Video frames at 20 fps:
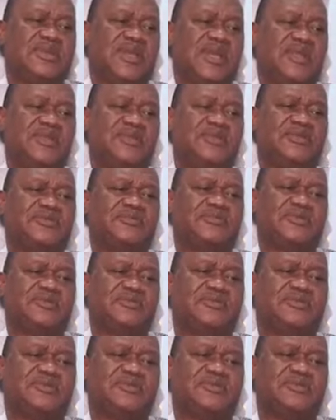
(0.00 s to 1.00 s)
And
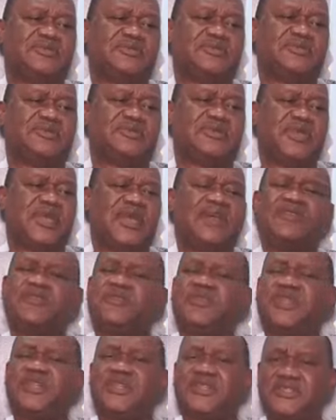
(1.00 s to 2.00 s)

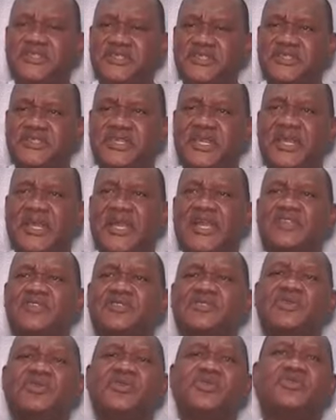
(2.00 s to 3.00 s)
having been a teacher, I
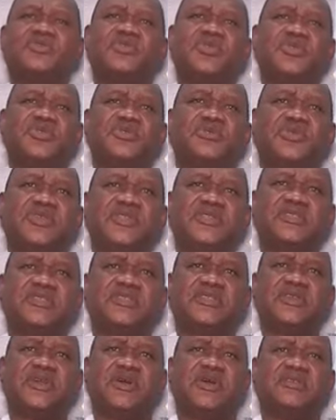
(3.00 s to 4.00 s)
saw the
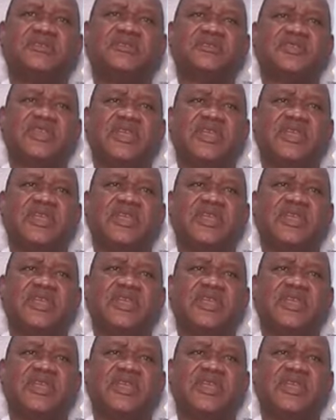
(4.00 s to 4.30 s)
possibility of